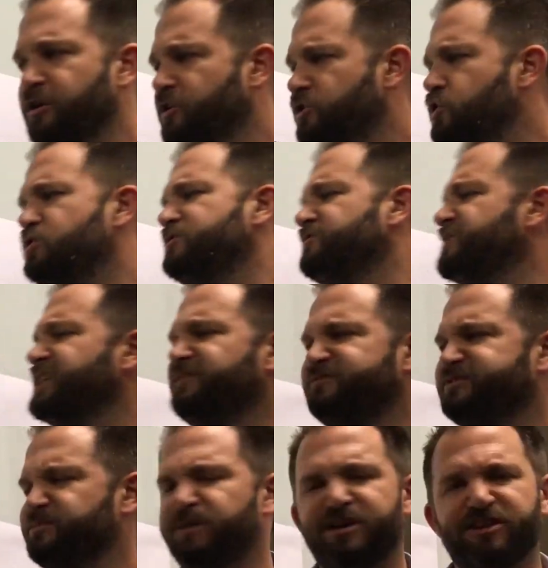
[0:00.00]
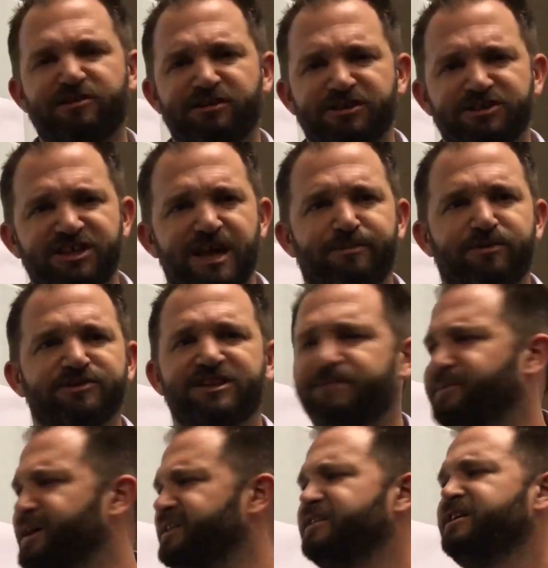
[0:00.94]
You can think of some other examples
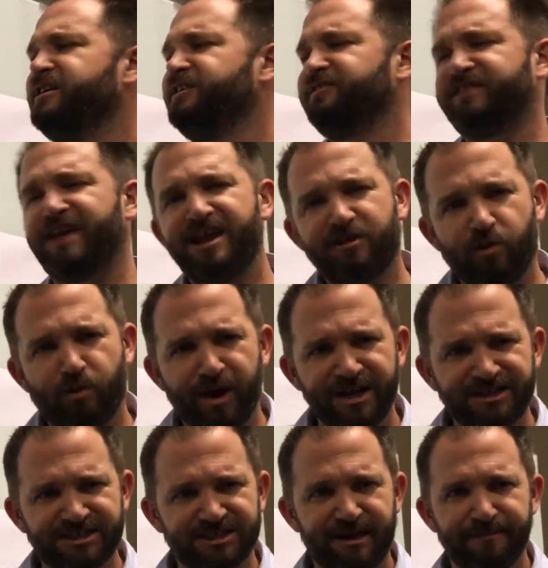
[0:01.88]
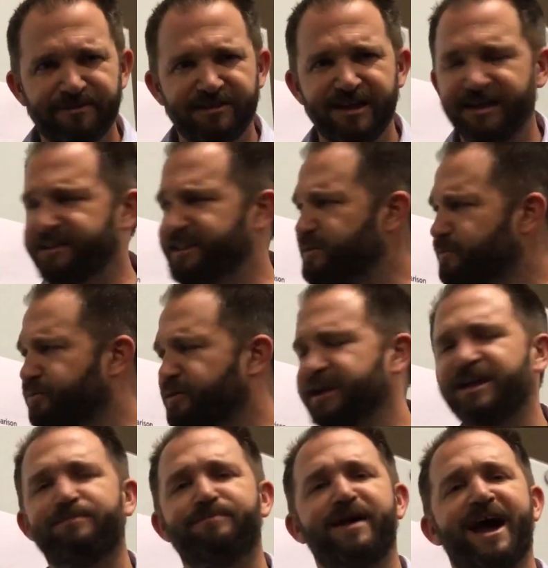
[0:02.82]
that might take away something and then
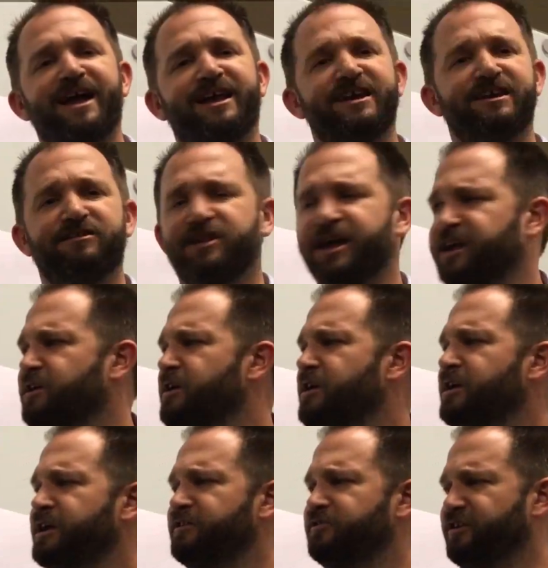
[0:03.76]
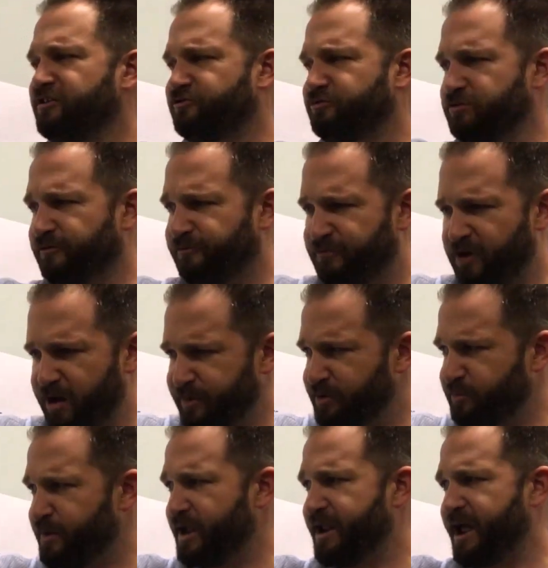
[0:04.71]
bring it back in, like industrial industrial
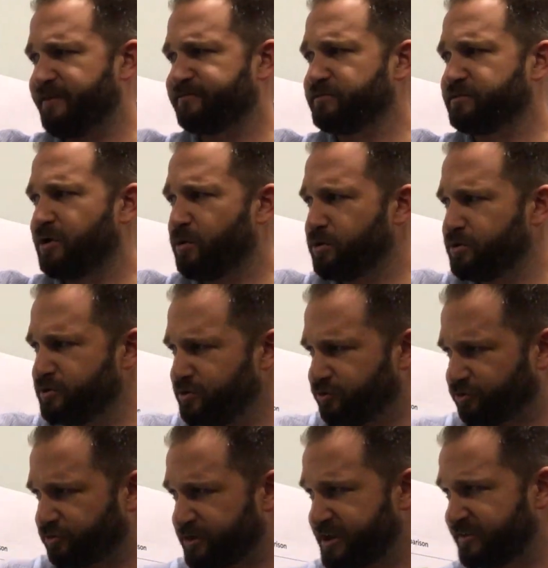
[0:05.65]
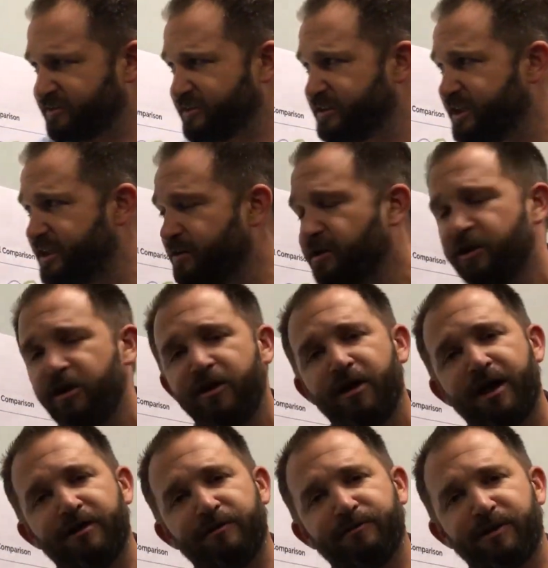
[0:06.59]
farming may have lower nutrients, and then
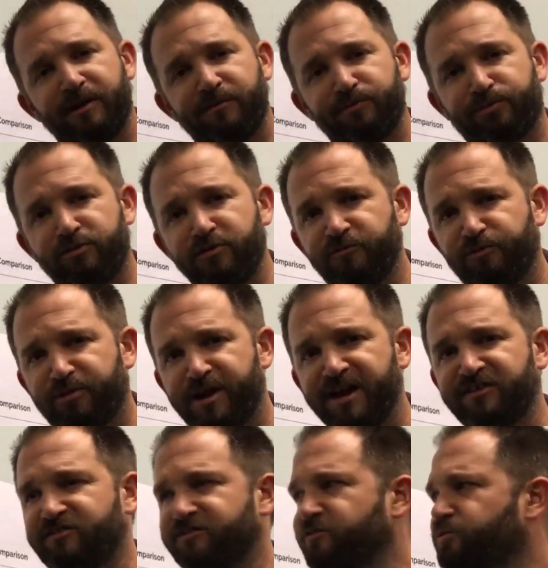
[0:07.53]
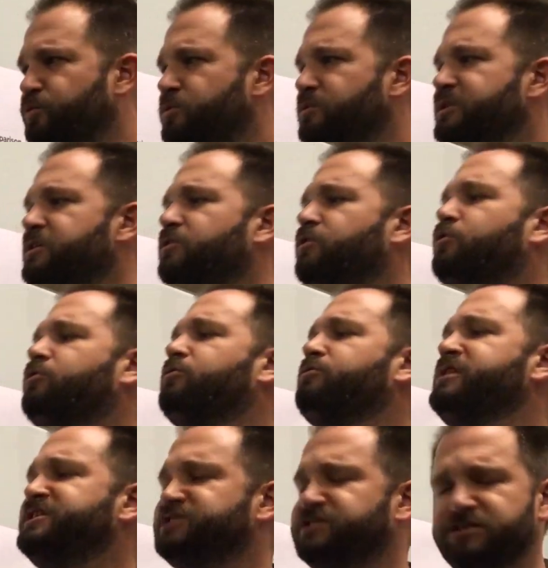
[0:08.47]
uh, improved practices will
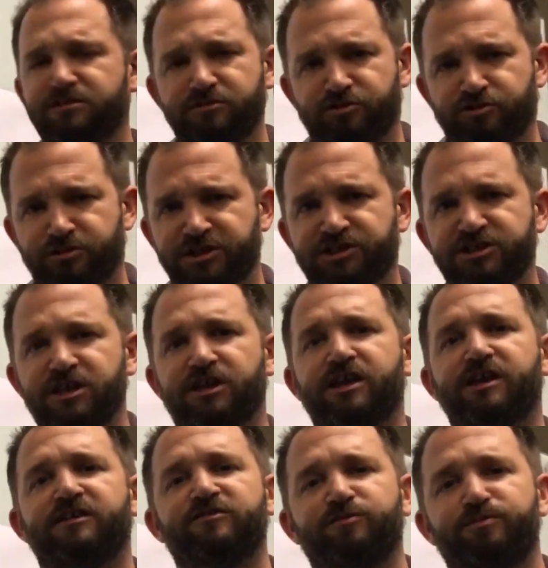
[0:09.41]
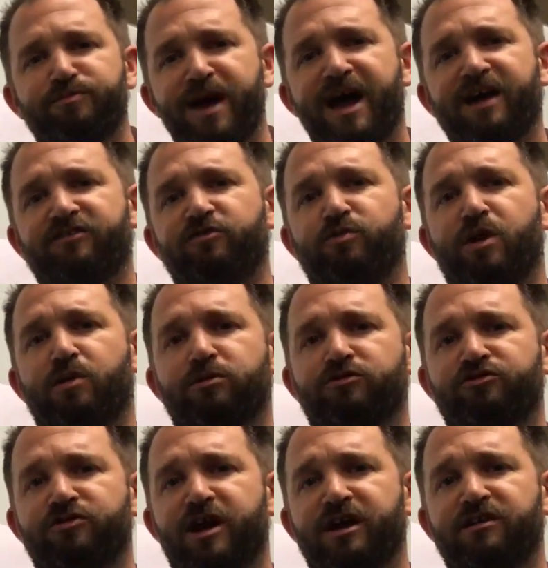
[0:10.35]
increase the nutrition and get us back to where we're
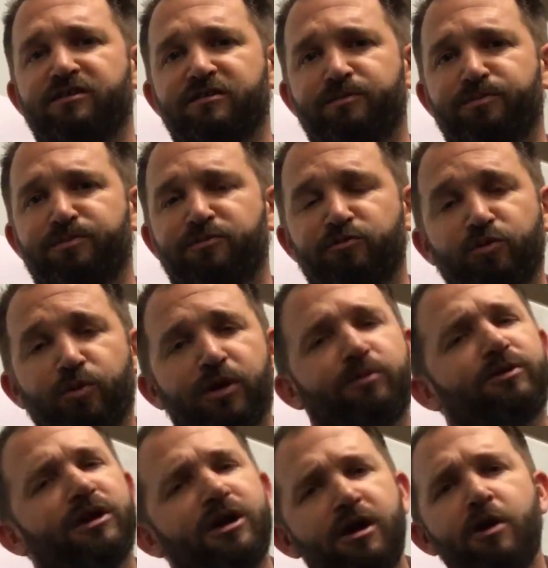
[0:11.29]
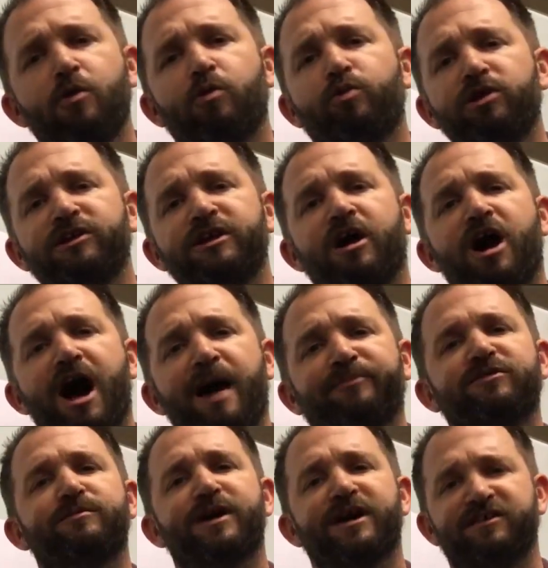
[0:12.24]
trying to, where we're really
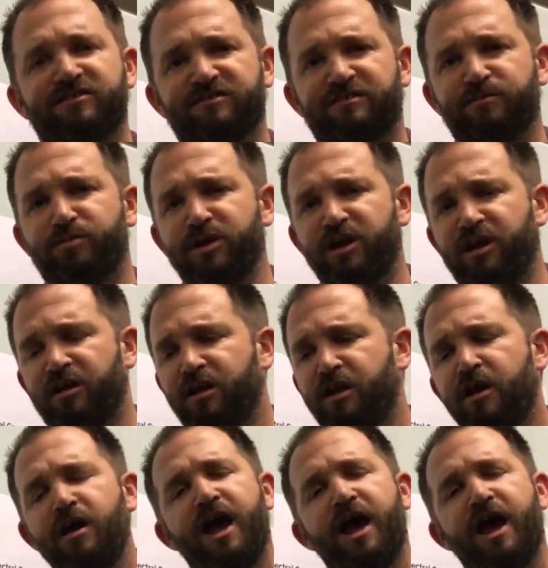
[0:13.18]
optimized to be.